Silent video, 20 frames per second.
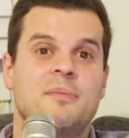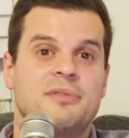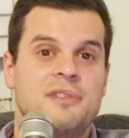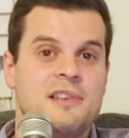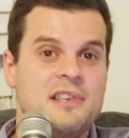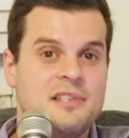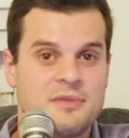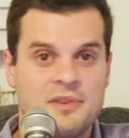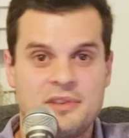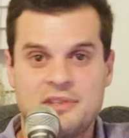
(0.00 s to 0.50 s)

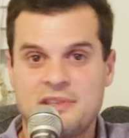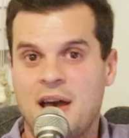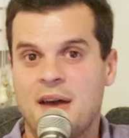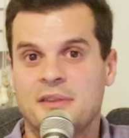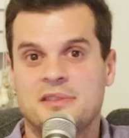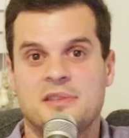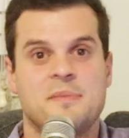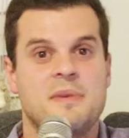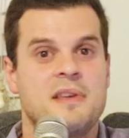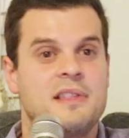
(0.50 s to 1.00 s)
Please reach
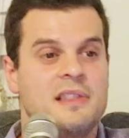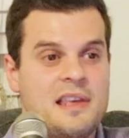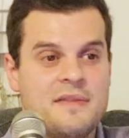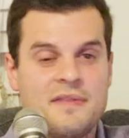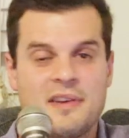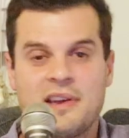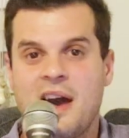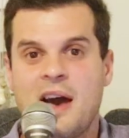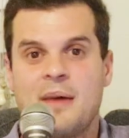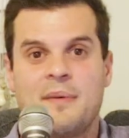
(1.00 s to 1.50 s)
out to me,
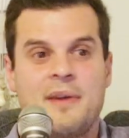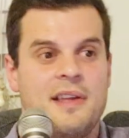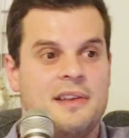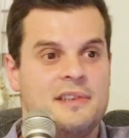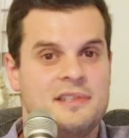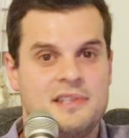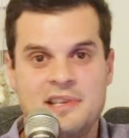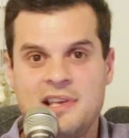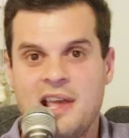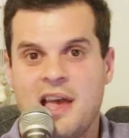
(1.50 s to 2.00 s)
leave a
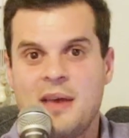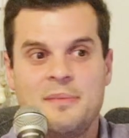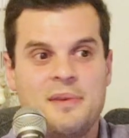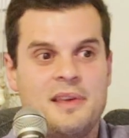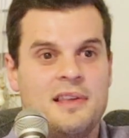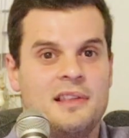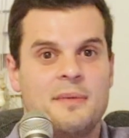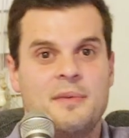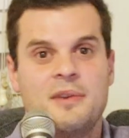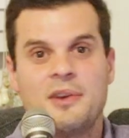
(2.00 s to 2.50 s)
comment, DM
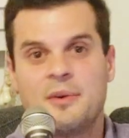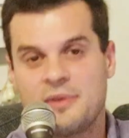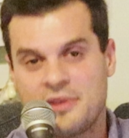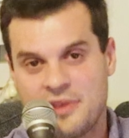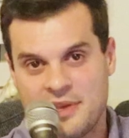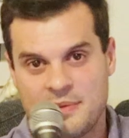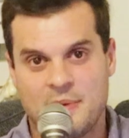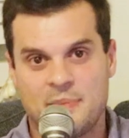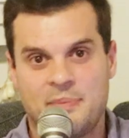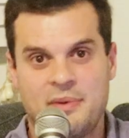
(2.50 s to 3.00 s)
me. Let me know what you
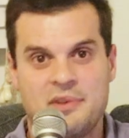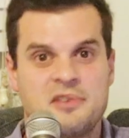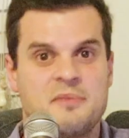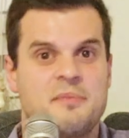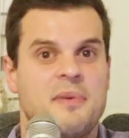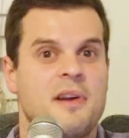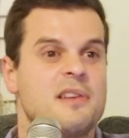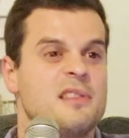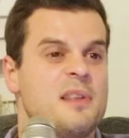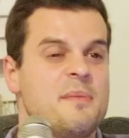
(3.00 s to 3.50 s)
think about
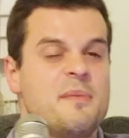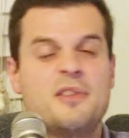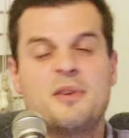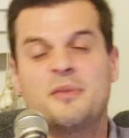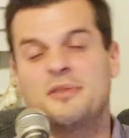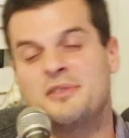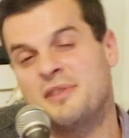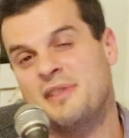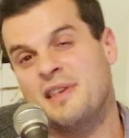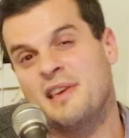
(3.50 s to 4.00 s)
Bishop Barron. Let me know
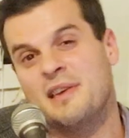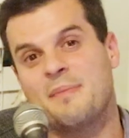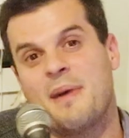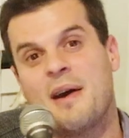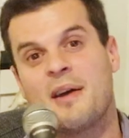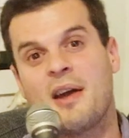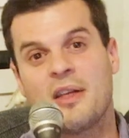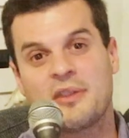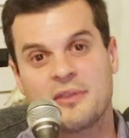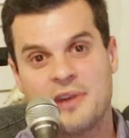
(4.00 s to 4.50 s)
what you think
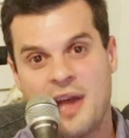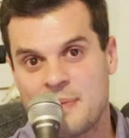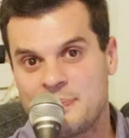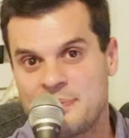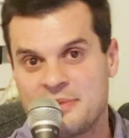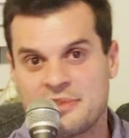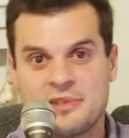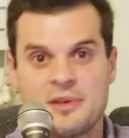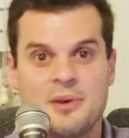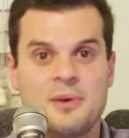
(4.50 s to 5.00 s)
about other
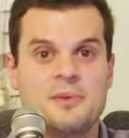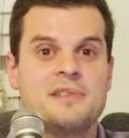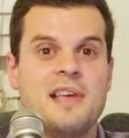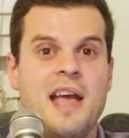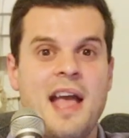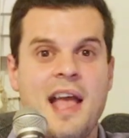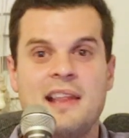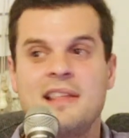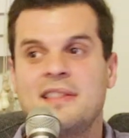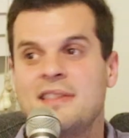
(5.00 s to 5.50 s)
episodes,
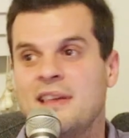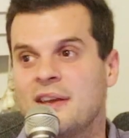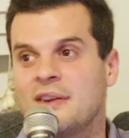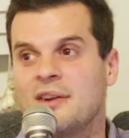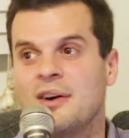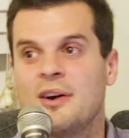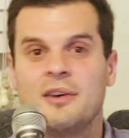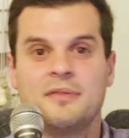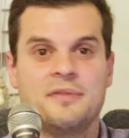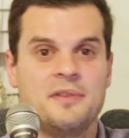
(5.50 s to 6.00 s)
anything at
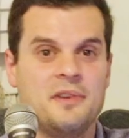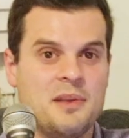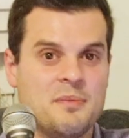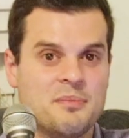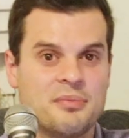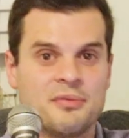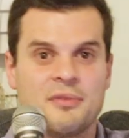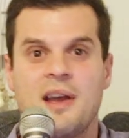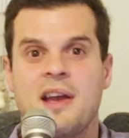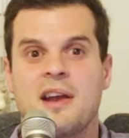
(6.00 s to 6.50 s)
all. If you
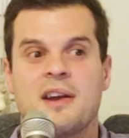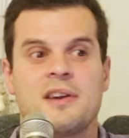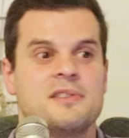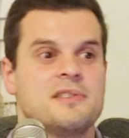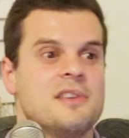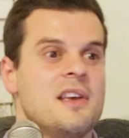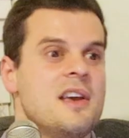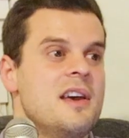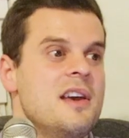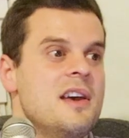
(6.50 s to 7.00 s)
need
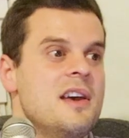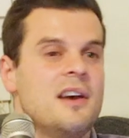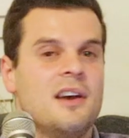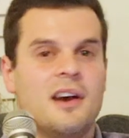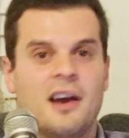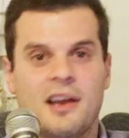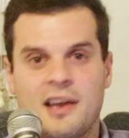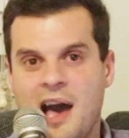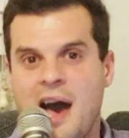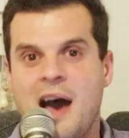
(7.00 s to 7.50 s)
prayers,
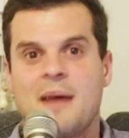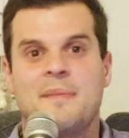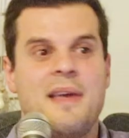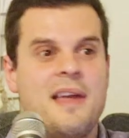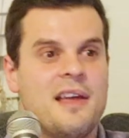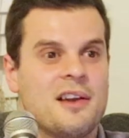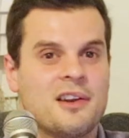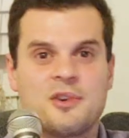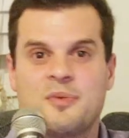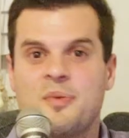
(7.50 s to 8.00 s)
a
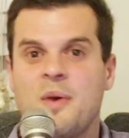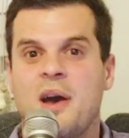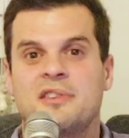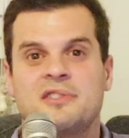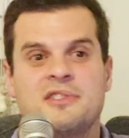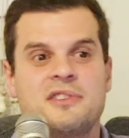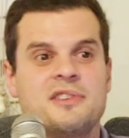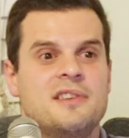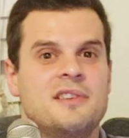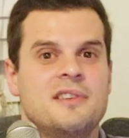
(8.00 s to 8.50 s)
comment, a
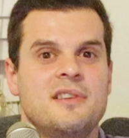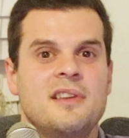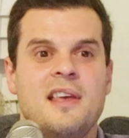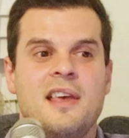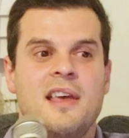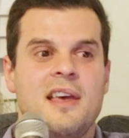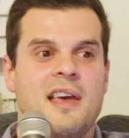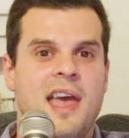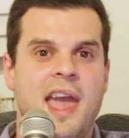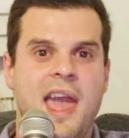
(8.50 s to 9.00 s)
question,
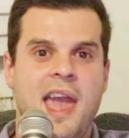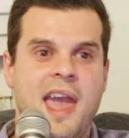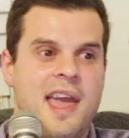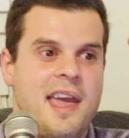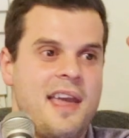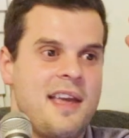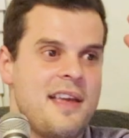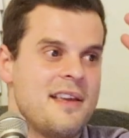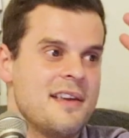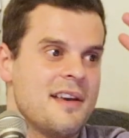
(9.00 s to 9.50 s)

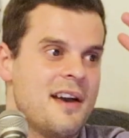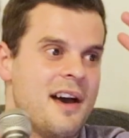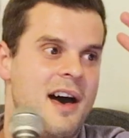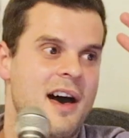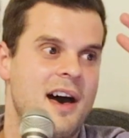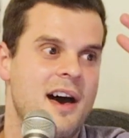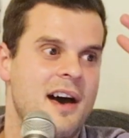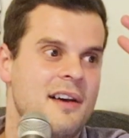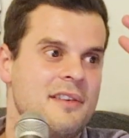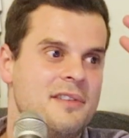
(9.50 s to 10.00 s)

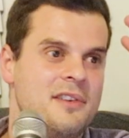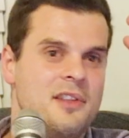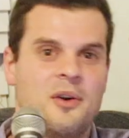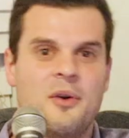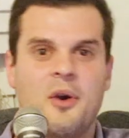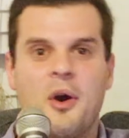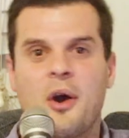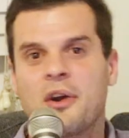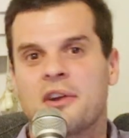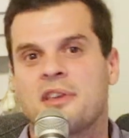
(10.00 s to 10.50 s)

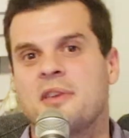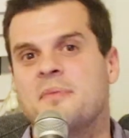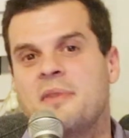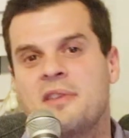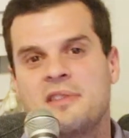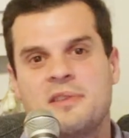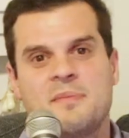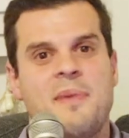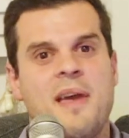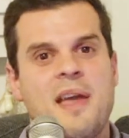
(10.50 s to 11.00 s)

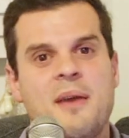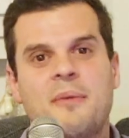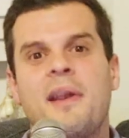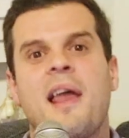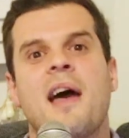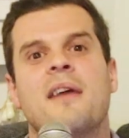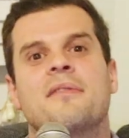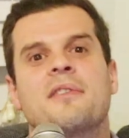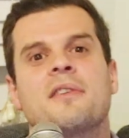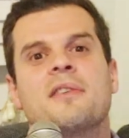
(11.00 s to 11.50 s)
argument, a debate,
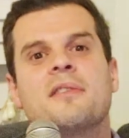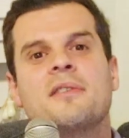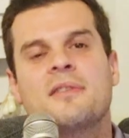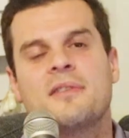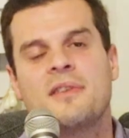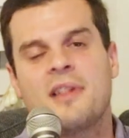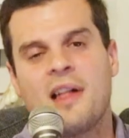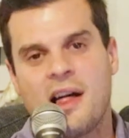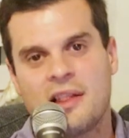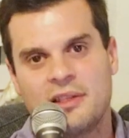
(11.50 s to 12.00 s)
whatever.
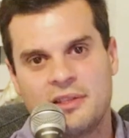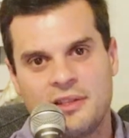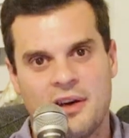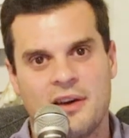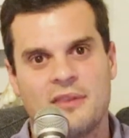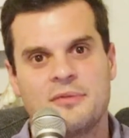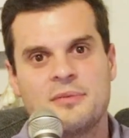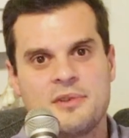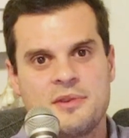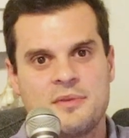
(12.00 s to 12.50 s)
I
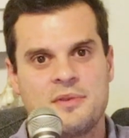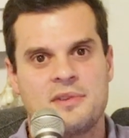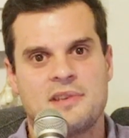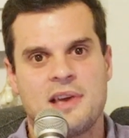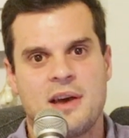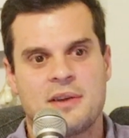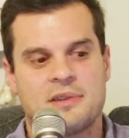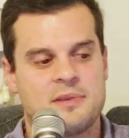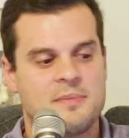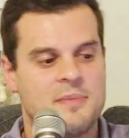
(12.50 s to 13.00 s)
love when you reach
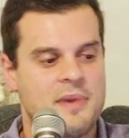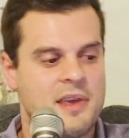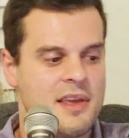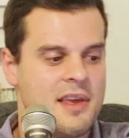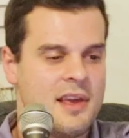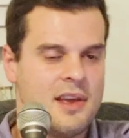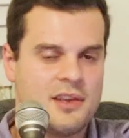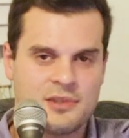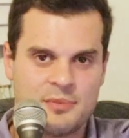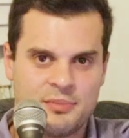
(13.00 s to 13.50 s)
out to
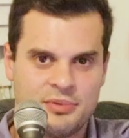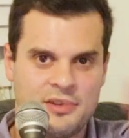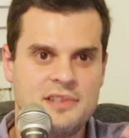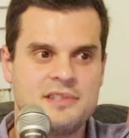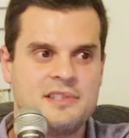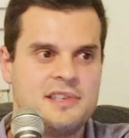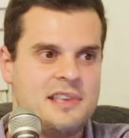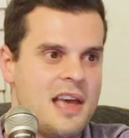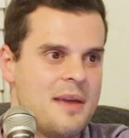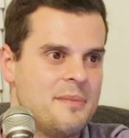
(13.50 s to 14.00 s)
me. So
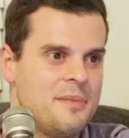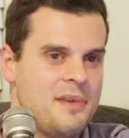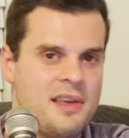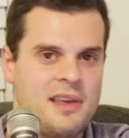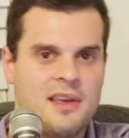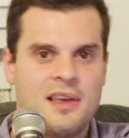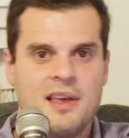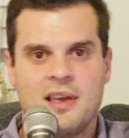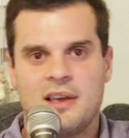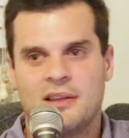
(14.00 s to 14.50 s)
please DM
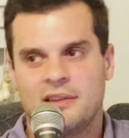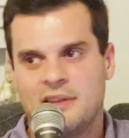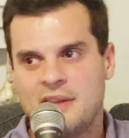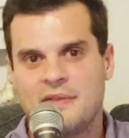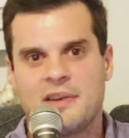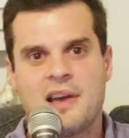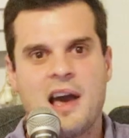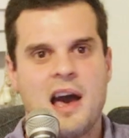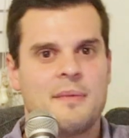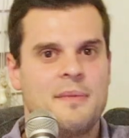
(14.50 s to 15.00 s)
me, leave
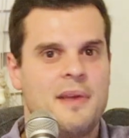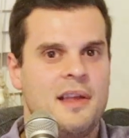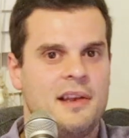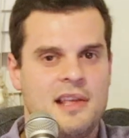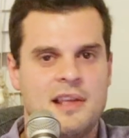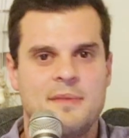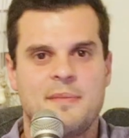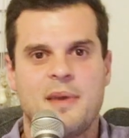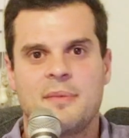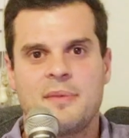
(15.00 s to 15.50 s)
a comment,
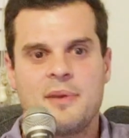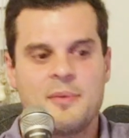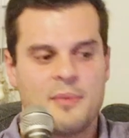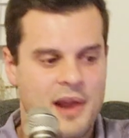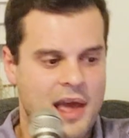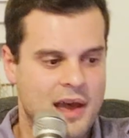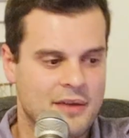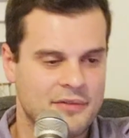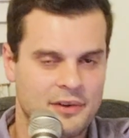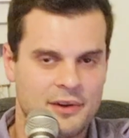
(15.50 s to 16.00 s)
email me,
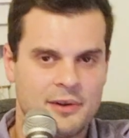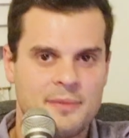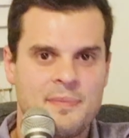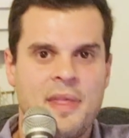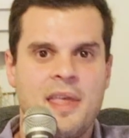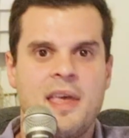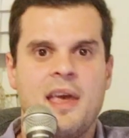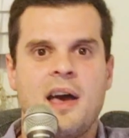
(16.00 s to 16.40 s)
whatever.